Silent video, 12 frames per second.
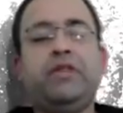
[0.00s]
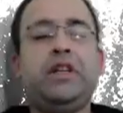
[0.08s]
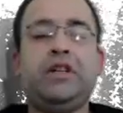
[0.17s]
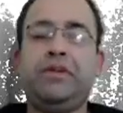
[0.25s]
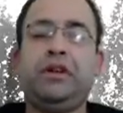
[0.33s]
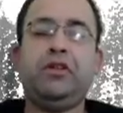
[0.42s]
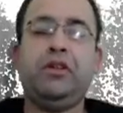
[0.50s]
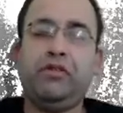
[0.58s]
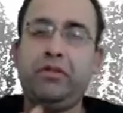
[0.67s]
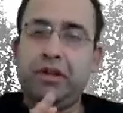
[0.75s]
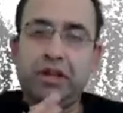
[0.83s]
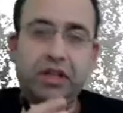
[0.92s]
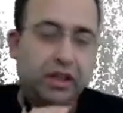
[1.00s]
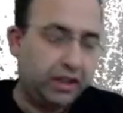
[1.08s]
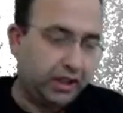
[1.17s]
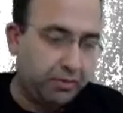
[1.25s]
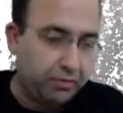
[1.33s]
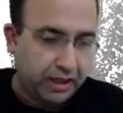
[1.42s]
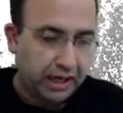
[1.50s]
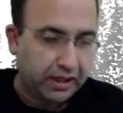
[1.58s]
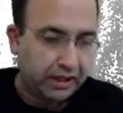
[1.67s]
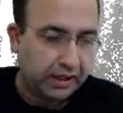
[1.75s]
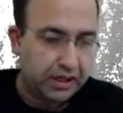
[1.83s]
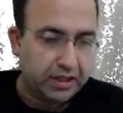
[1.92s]
with respect to inflammation are the
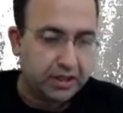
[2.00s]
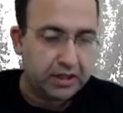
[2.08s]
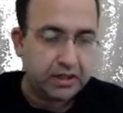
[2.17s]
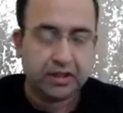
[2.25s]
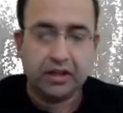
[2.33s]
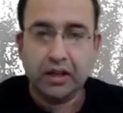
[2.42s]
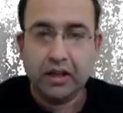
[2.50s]
chemotactic agents.